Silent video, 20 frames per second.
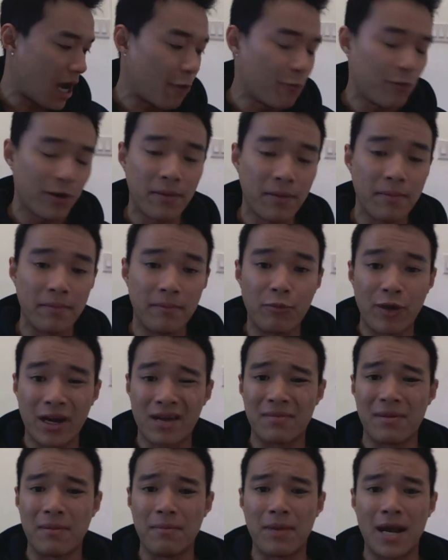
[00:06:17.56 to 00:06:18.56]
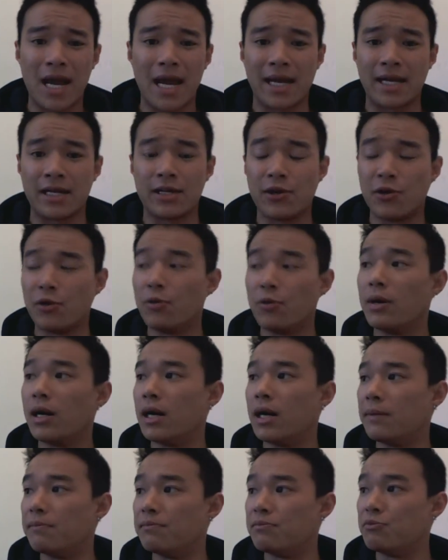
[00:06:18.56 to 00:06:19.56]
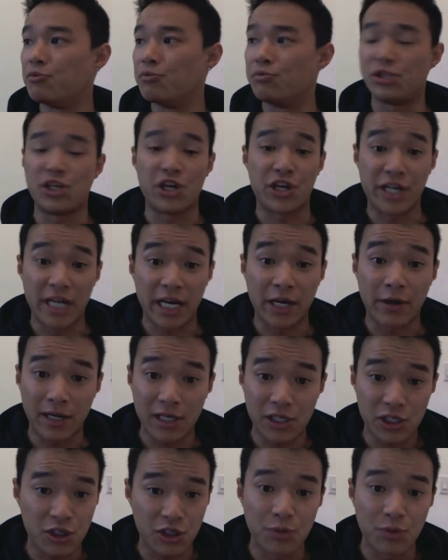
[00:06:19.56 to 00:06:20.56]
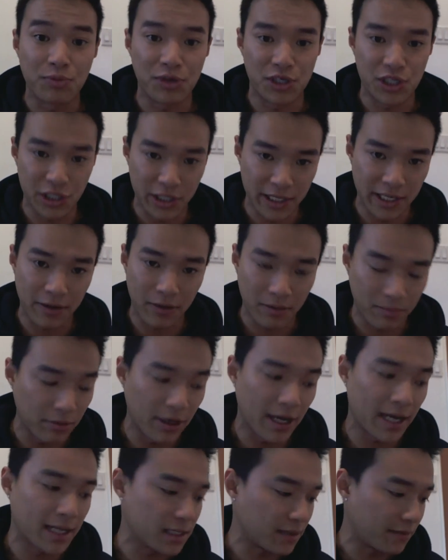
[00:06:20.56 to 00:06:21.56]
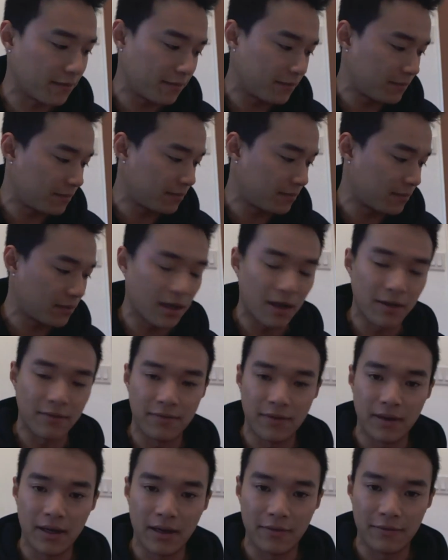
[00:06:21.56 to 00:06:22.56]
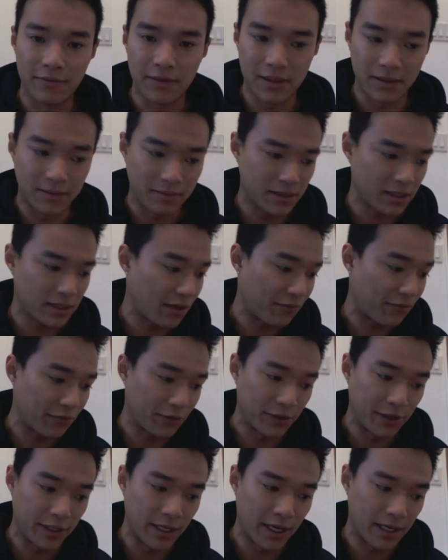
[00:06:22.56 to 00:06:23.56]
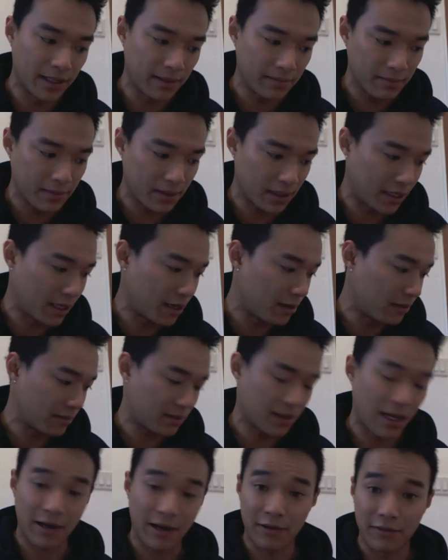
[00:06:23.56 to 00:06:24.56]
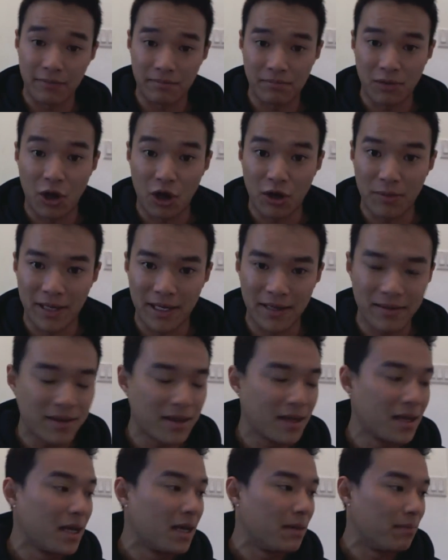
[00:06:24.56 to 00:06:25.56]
I wouldn't recommend buying no generic, super generic brands of stuff for your gun, you know, that could harm it.